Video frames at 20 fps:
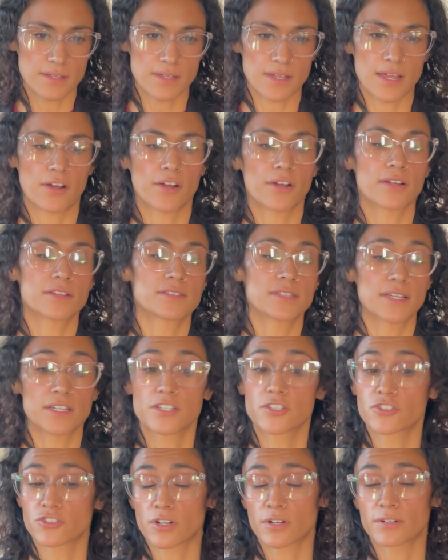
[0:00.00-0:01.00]
areas that he
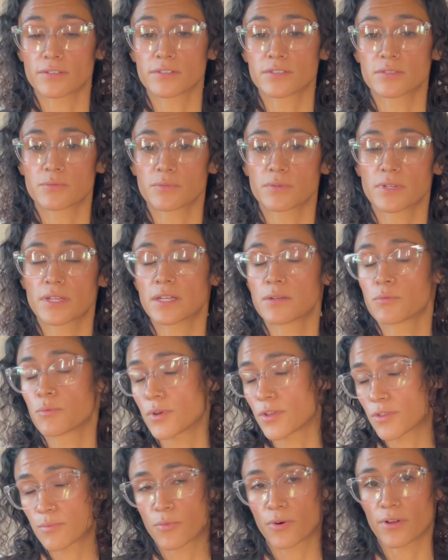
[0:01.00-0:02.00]
struggles
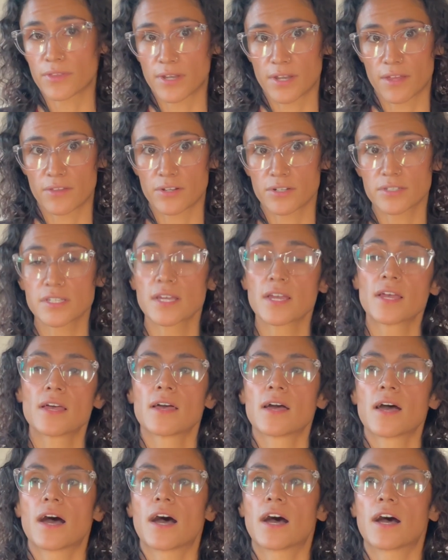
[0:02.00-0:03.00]
with more than others.
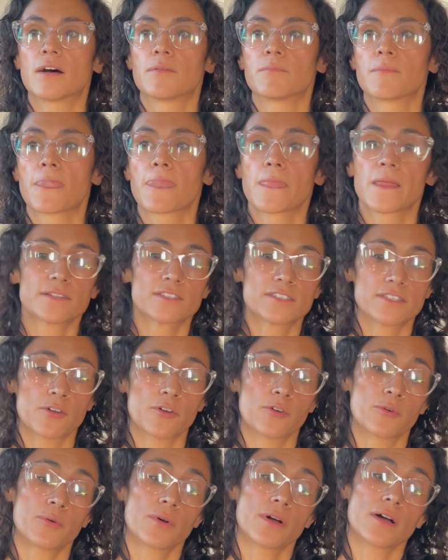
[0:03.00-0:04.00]

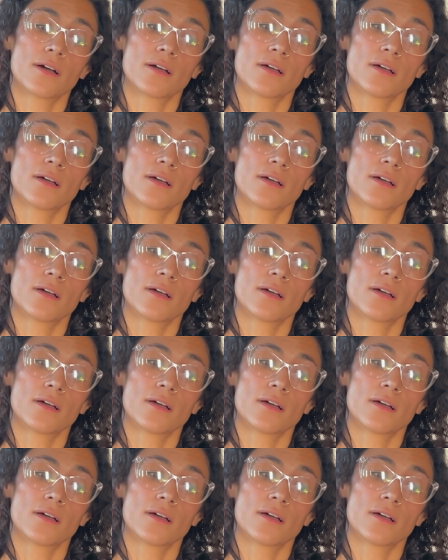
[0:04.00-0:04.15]
So